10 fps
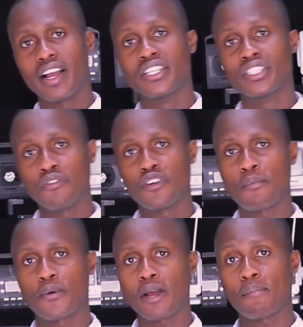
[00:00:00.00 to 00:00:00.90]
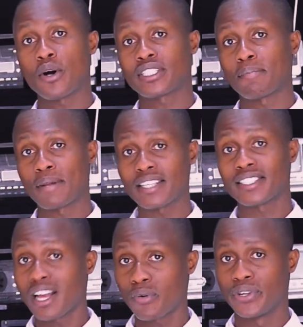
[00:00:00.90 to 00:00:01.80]
in DVD player power supply
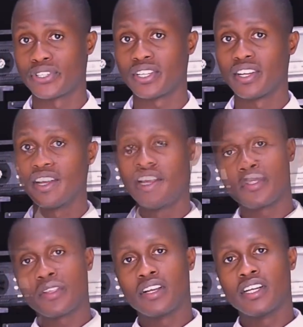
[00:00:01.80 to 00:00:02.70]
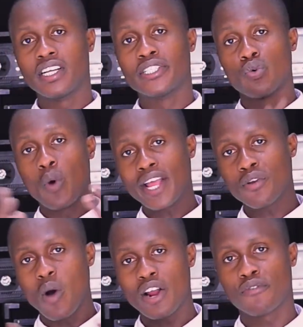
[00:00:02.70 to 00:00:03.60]
circuit is when
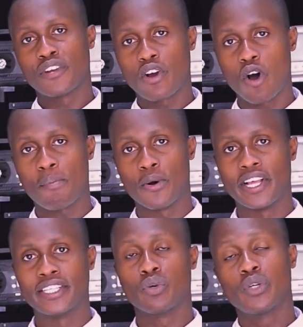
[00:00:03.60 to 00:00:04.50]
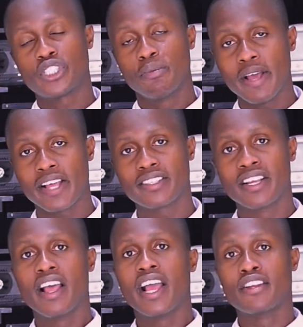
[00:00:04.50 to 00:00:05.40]
one of the components which made
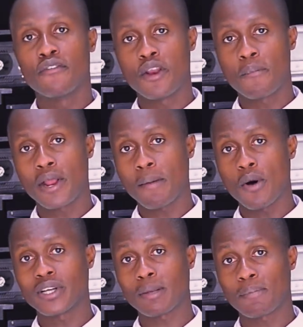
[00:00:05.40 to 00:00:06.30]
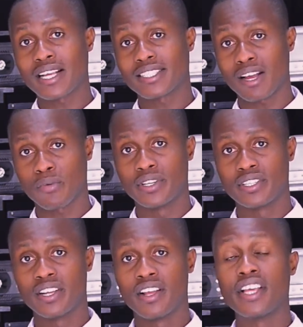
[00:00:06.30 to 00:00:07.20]
a DVD player power supply
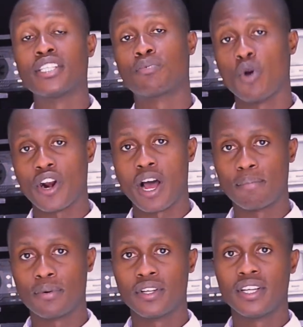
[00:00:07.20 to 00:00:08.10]
circuit is blown up,